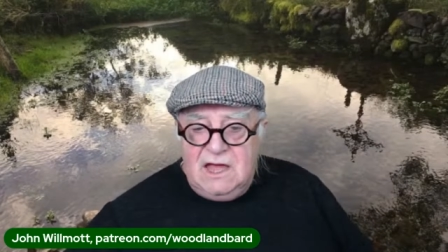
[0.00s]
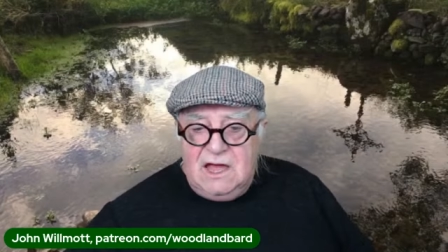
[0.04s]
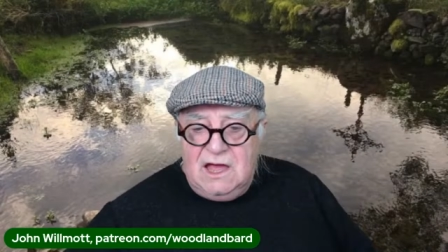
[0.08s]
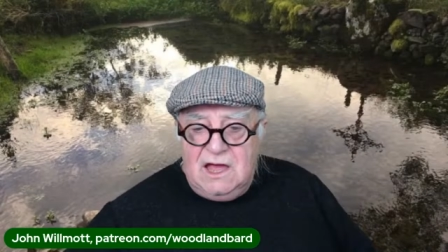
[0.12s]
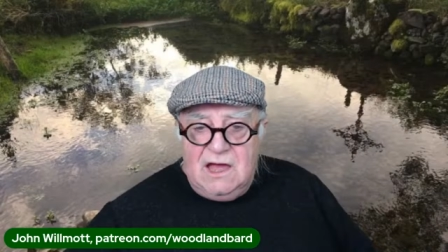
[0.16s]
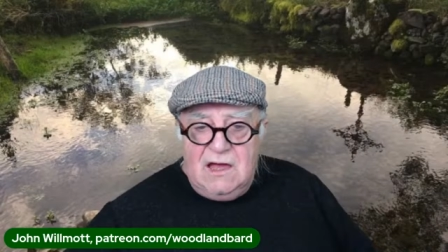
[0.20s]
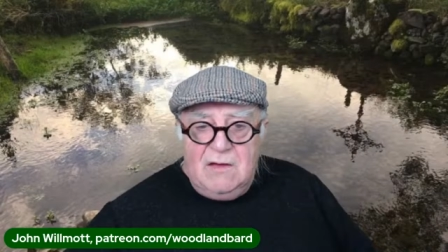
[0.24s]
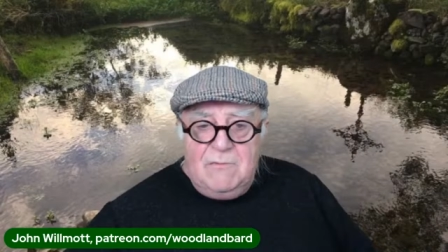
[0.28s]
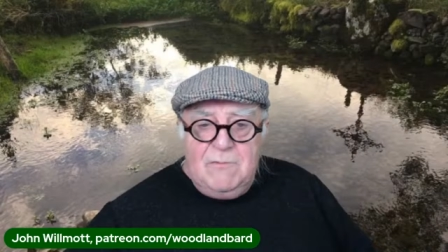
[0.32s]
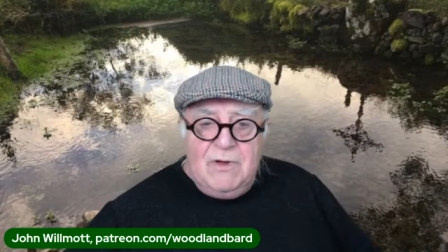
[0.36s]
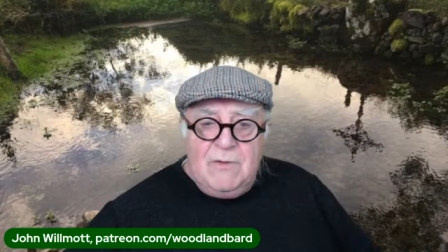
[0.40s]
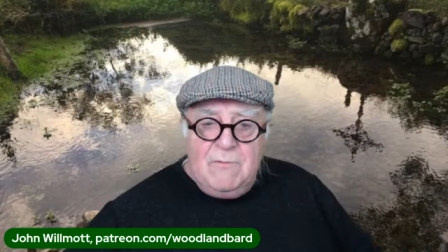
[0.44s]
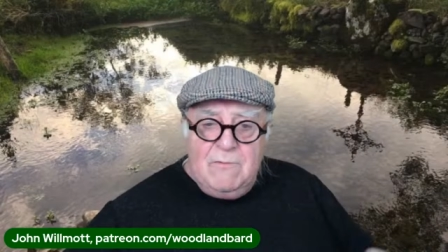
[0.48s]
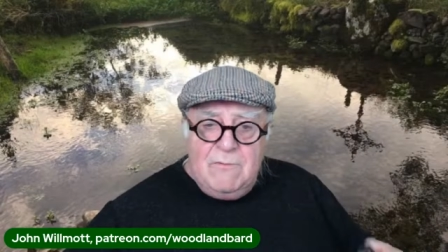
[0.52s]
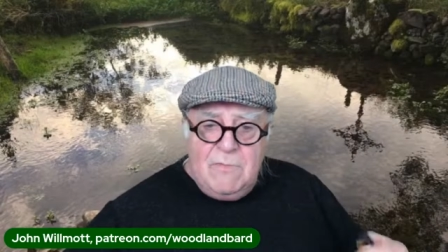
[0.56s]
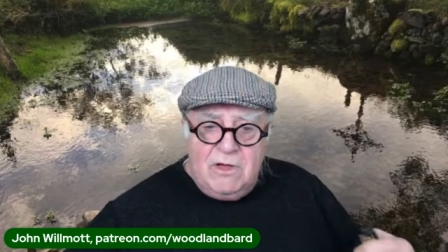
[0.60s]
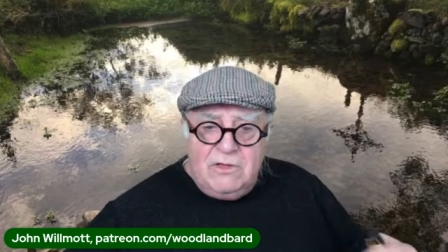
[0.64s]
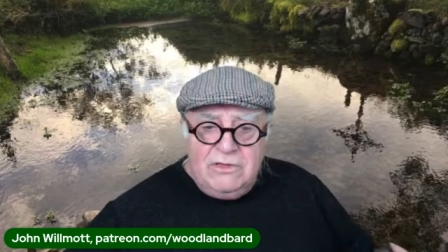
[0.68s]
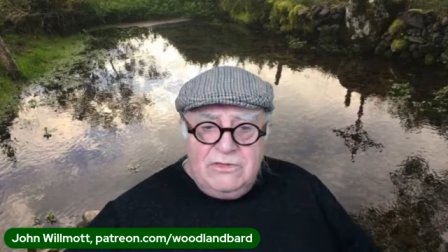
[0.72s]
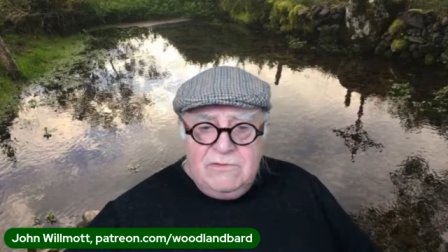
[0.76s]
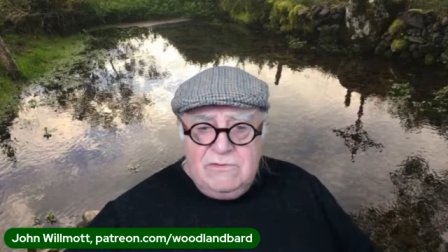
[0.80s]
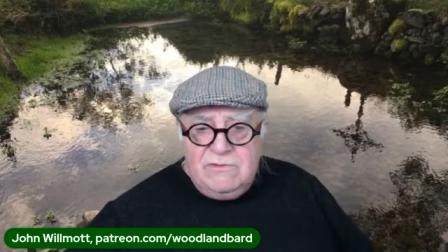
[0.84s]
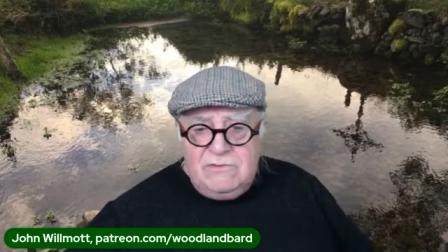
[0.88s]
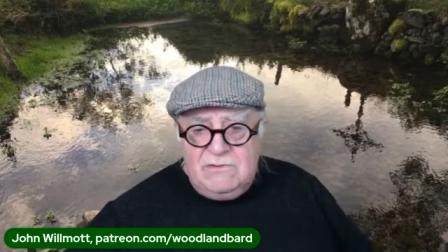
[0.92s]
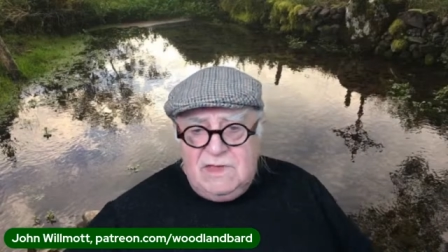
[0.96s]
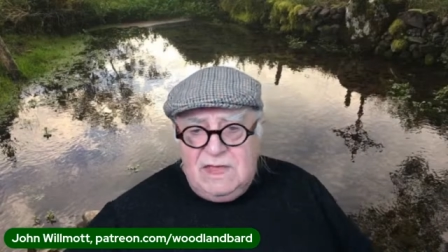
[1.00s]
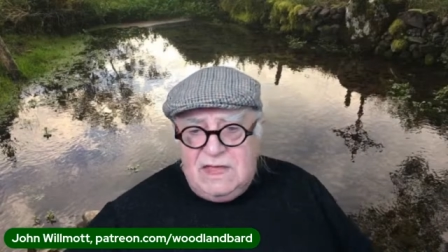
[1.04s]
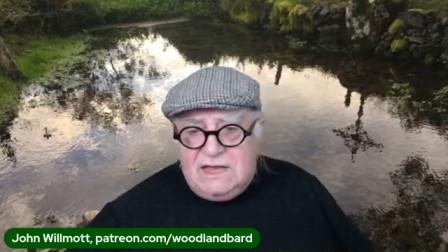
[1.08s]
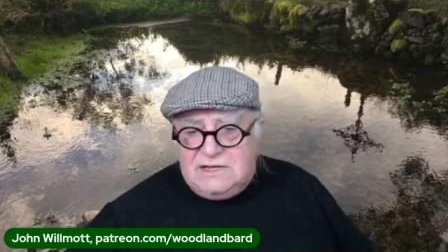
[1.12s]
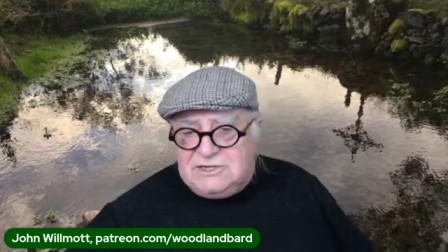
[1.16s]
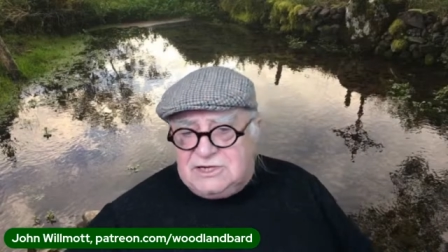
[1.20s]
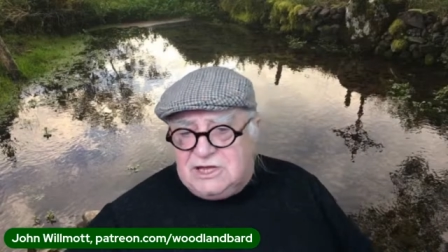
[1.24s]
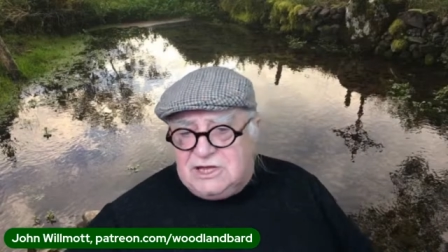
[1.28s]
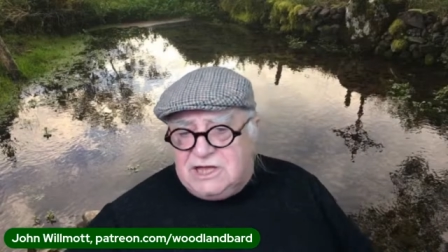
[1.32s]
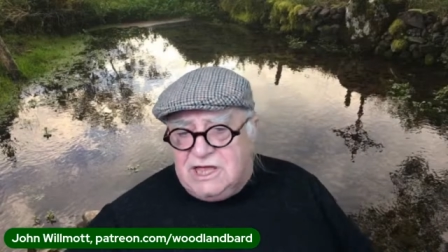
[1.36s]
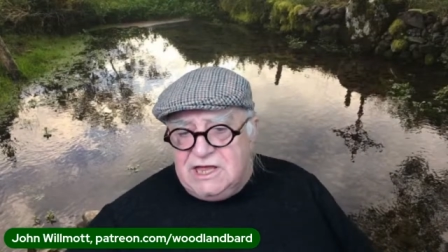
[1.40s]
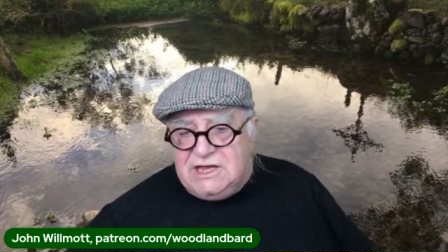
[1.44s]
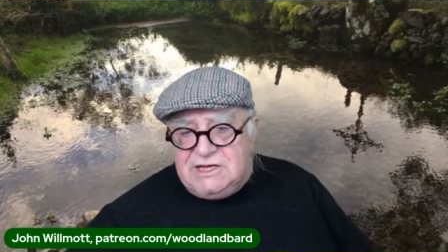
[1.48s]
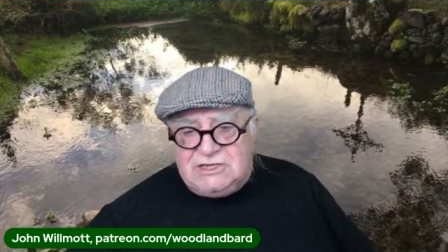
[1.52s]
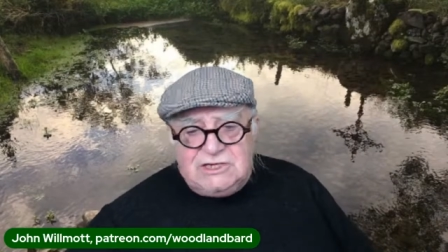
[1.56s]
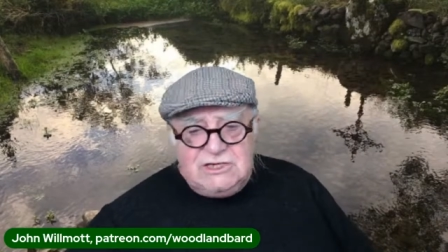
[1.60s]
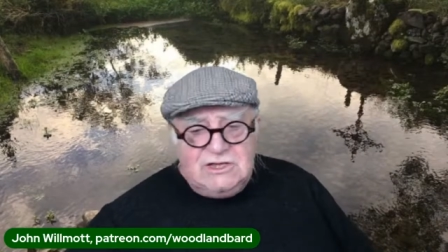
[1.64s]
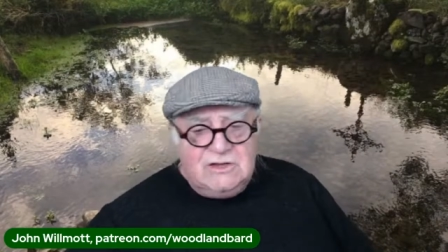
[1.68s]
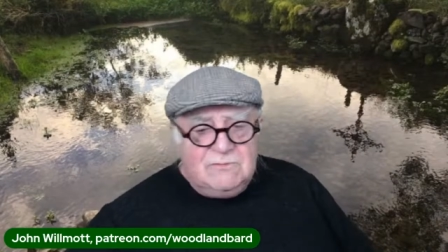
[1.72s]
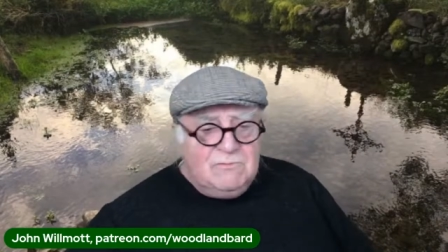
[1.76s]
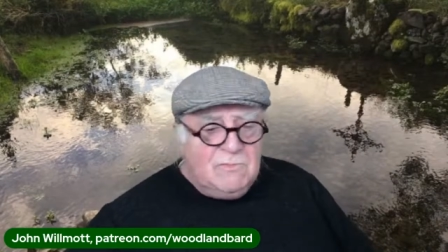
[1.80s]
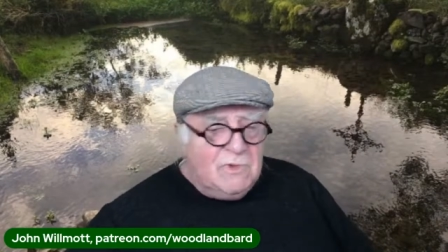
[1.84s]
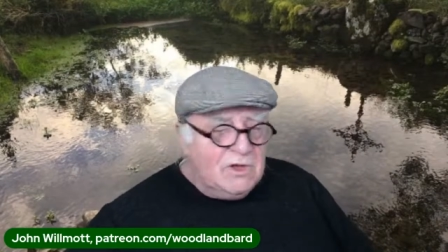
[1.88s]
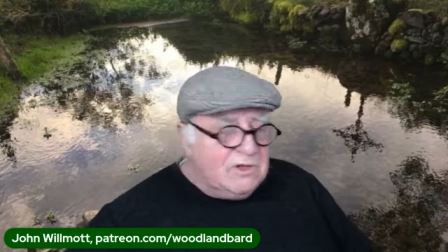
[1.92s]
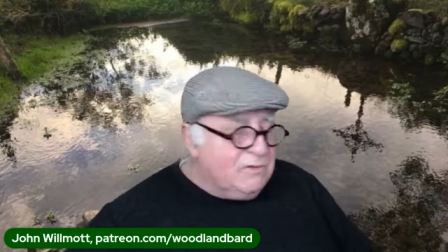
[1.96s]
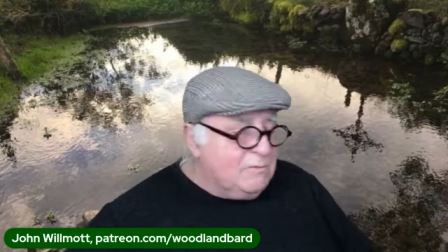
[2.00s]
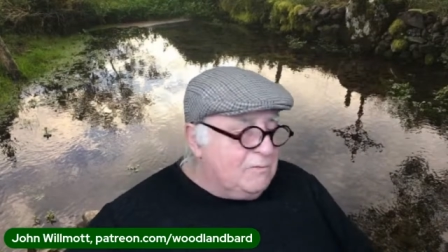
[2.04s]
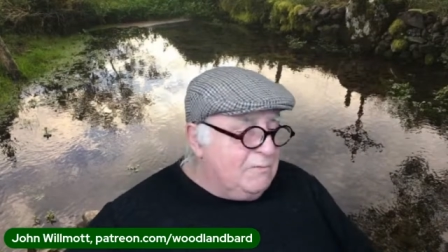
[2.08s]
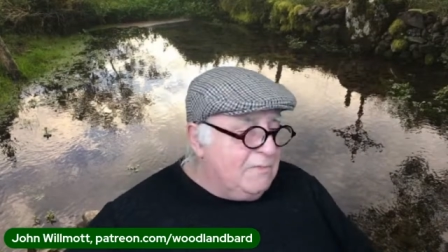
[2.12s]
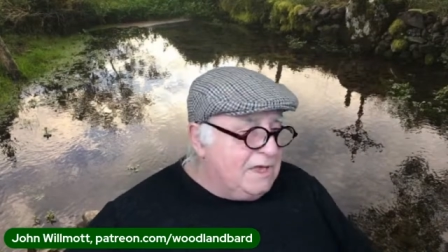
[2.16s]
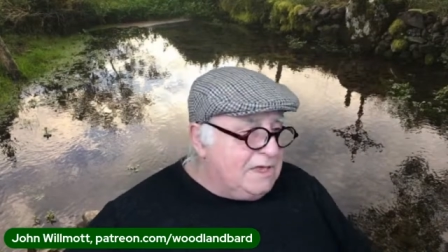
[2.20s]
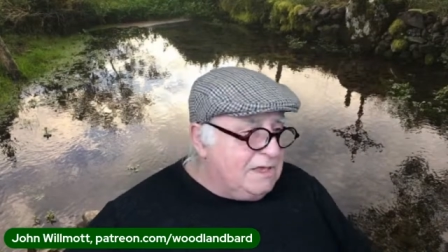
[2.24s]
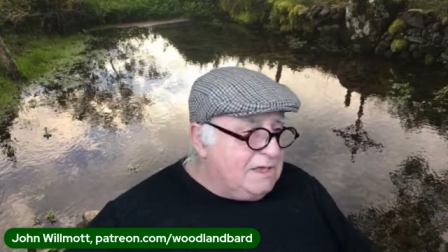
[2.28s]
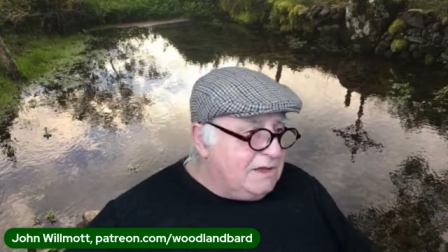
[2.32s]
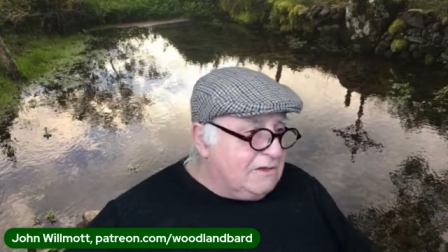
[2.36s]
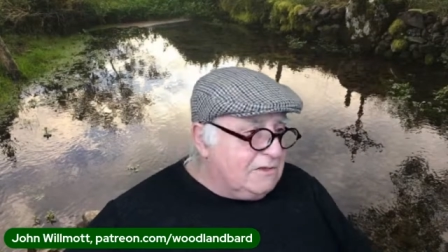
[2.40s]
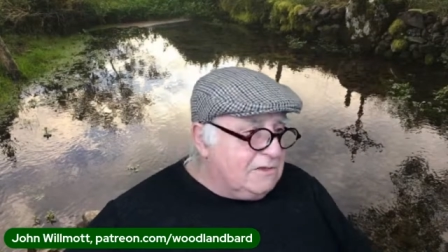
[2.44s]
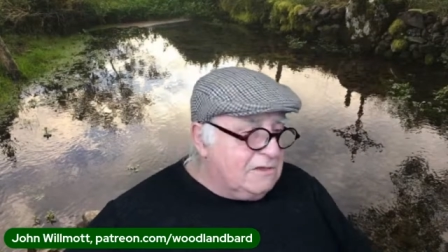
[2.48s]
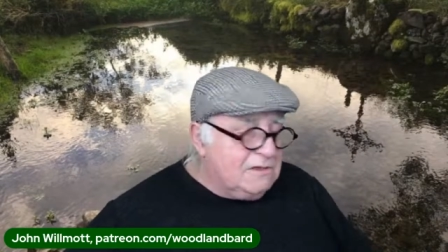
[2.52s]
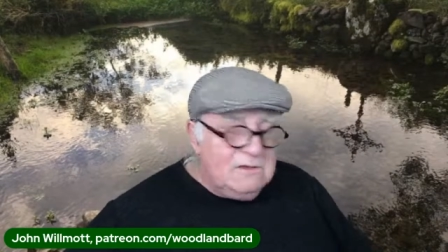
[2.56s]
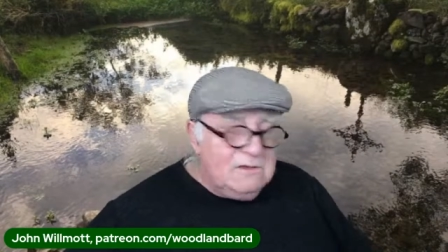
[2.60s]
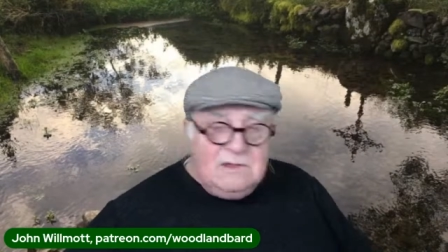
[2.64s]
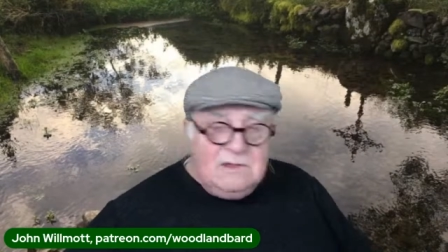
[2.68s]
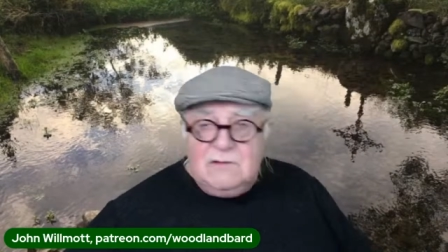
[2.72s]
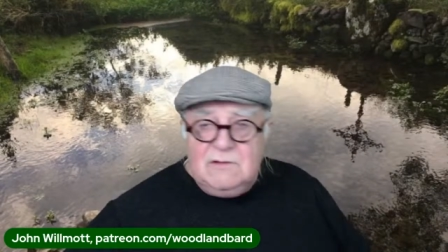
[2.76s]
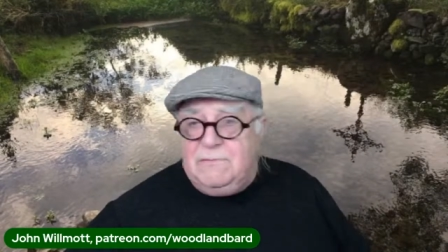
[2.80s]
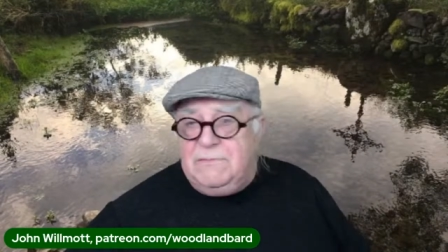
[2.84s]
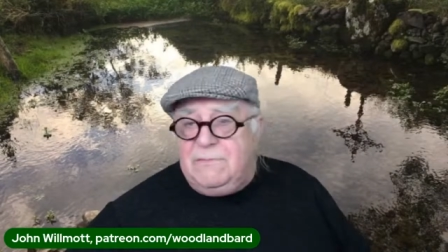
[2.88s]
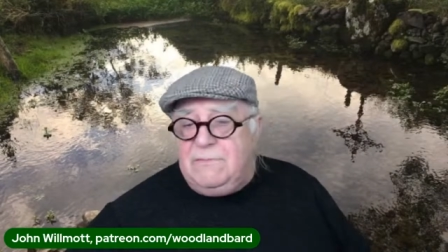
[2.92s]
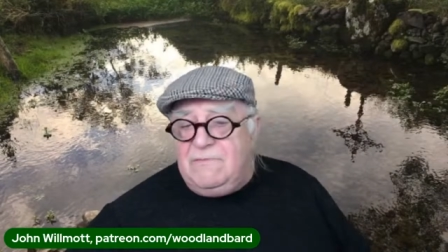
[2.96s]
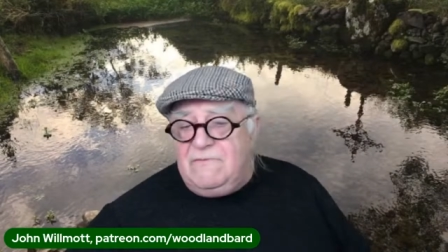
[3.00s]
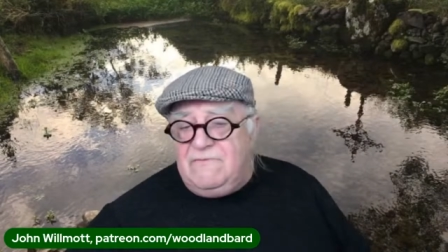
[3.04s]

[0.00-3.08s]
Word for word: Uh, but modern education and modern medical